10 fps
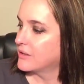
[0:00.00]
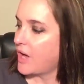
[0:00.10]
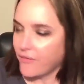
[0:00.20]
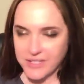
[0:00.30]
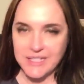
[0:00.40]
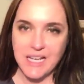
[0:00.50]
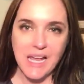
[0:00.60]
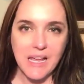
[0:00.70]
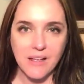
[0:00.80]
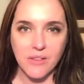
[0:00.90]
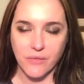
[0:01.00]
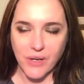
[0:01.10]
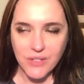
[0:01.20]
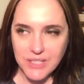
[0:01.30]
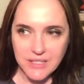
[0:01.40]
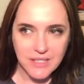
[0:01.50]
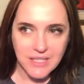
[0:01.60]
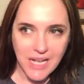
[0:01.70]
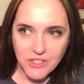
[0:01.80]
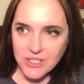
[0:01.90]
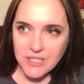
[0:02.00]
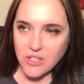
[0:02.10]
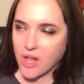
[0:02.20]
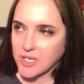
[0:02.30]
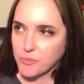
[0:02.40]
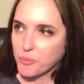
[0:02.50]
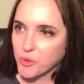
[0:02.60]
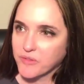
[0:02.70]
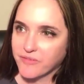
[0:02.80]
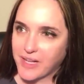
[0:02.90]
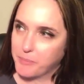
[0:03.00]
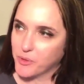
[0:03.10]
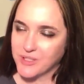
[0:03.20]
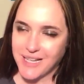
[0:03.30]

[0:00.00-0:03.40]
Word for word: of his day, the Pharisees, the Sadducees, calling him a brood of vipers.